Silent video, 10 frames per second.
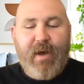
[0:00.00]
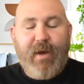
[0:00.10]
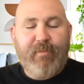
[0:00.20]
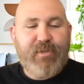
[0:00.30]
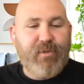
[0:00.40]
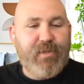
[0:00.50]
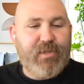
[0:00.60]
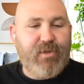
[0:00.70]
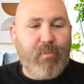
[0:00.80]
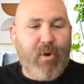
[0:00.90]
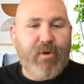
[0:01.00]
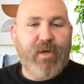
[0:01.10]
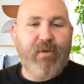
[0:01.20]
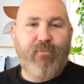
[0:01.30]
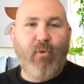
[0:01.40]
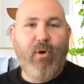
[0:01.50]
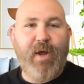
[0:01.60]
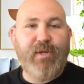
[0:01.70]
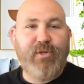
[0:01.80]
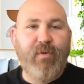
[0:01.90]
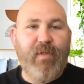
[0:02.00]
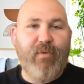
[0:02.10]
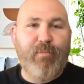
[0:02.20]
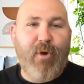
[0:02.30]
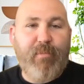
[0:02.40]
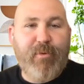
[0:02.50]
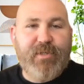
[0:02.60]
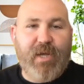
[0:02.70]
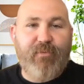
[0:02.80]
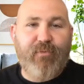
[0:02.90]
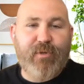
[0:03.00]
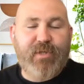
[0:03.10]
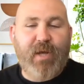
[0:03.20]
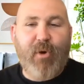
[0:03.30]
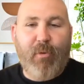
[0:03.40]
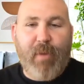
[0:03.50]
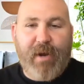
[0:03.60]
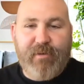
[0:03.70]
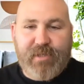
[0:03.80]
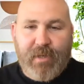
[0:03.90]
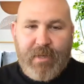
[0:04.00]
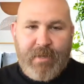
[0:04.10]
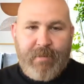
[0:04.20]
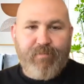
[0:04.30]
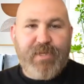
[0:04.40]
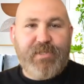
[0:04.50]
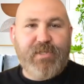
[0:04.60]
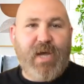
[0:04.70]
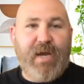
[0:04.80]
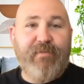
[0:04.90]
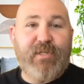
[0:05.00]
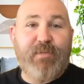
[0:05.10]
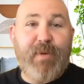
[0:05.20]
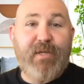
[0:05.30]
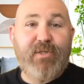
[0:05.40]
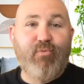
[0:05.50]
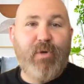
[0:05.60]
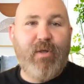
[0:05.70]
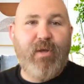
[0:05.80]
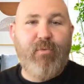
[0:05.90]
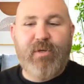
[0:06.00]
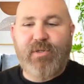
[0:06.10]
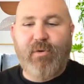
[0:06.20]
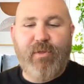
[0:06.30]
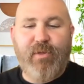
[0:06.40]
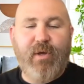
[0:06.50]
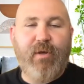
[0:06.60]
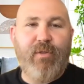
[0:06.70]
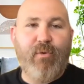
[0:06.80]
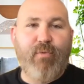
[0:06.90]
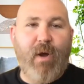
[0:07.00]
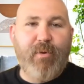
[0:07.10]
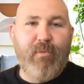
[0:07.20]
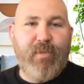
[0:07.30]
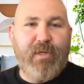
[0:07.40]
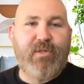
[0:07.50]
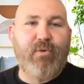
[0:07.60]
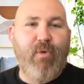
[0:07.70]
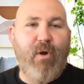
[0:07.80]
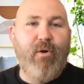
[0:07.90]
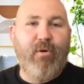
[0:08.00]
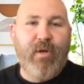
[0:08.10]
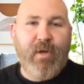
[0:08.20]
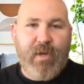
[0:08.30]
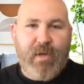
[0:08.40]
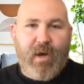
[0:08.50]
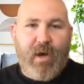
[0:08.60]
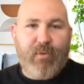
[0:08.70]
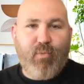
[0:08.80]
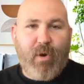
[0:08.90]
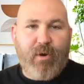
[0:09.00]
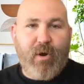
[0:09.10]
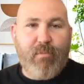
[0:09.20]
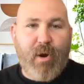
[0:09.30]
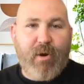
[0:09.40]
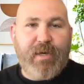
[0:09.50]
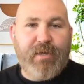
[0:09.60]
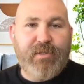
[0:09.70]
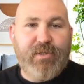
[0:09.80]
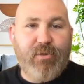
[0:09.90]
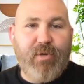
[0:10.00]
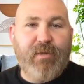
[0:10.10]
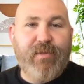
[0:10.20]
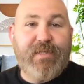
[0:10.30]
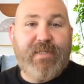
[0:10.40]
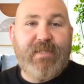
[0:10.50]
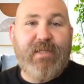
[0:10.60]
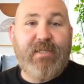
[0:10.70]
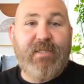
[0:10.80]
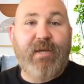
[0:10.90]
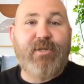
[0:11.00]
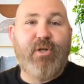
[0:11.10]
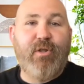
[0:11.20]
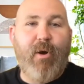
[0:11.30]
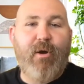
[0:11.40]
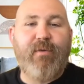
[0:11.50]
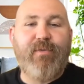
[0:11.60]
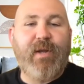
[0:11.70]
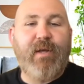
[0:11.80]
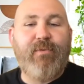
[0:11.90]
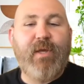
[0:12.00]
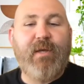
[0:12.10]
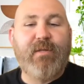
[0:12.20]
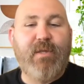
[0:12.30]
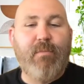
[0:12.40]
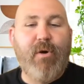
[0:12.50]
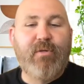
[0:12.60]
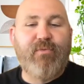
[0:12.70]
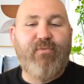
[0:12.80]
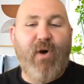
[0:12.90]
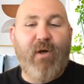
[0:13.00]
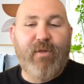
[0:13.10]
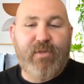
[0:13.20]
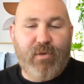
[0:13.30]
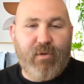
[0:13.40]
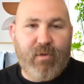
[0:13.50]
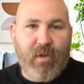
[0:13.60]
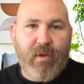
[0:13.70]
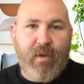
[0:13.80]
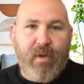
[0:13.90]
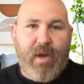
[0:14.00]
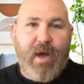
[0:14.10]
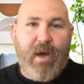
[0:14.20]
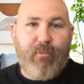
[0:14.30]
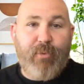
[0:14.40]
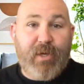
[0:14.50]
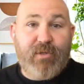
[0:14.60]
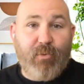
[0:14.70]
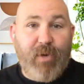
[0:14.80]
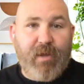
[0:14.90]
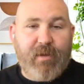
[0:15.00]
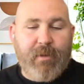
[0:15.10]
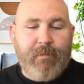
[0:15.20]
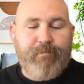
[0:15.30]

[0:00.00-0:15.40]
Um, so, this is our market for entry level properties and first time home buyers. This is kind of a space really where sort of the, the rubber meets the road on what our market is doing. This is the section of the market that I think is the most volatile uh, week to week